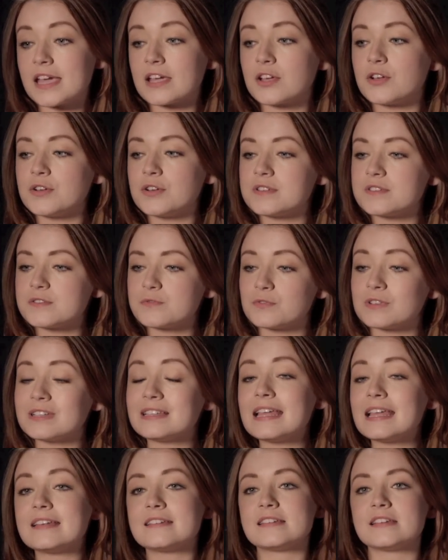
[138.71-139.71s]
I couldn't
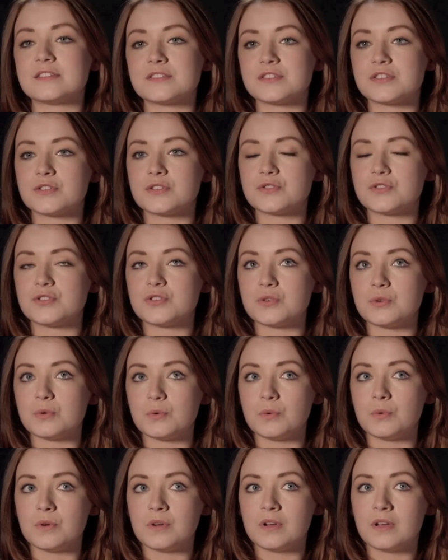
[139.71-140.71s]
relate it
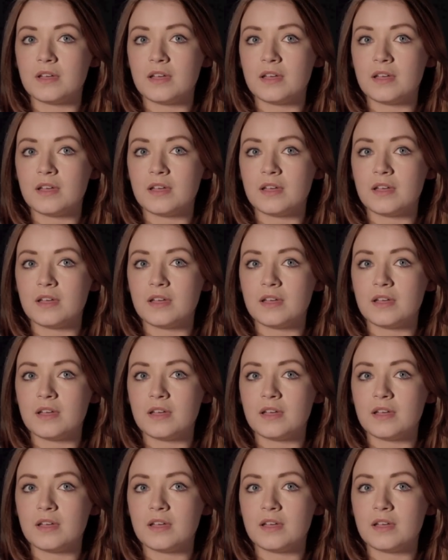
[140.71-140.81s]
to